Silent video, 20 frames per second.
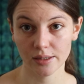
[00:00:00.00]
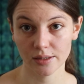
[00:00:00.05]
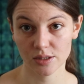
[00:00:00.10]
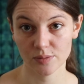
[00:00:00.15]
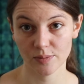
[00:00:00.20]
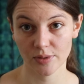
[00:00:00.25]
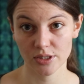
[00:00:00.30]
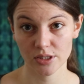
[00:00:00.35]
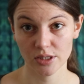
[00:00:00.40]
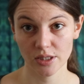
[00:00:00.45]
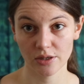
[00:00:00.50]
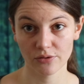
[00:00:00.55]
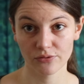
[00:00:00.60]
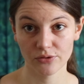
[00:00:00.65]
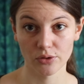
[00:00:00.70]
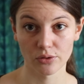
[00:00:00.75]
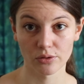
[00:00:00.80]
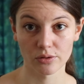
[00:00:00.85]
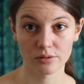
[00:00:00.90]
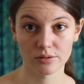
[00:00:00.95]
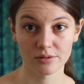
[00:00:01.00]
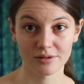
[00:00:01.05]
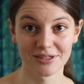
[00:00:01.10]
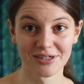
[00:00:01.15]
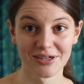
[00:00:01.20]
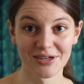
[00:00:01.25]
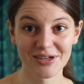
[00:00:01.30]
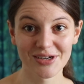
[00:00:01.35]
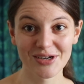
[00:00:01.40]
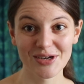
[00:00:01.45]
especially if you
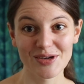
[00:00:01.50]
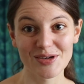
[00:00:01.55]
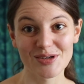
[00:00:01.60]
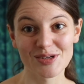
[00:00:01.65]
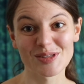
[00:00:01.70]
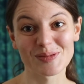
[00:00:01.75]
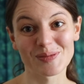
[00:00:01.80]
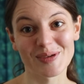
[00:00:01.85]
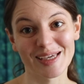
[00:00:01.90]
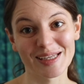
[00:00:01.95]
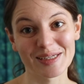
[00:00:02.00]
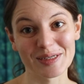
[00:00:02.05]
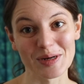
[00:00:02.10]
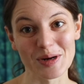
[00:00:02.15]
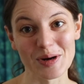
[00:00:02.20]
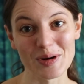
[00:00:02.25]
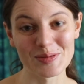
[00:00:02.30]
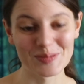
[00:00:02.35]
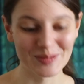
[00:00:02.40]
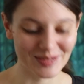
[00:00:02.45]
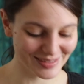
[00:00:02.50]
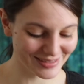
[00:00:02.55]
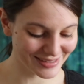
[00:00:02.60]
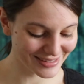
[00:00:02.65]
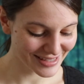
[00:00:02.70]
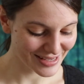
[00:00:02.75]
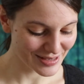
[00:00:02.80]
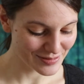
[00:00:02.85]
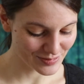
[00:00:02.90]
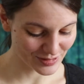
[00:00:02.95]
speak German,
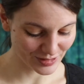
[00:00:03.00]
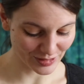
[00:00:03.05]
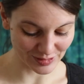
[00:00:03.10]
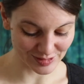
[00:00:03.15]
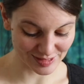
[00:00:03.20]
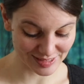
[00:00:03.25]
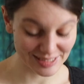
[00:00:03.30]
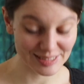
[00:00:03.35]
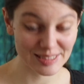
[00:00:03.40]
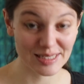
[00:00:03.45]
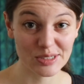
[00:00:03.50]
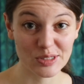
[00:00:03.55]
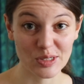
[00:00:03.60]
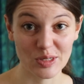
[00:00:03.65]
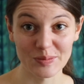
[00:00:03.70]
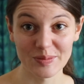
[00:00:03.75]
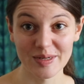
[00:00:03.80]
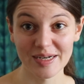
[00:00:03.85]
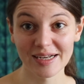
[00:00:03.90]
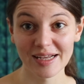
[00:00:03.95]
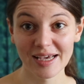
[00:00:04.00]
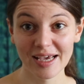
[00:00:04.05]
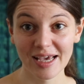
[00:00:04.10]
because it is in German,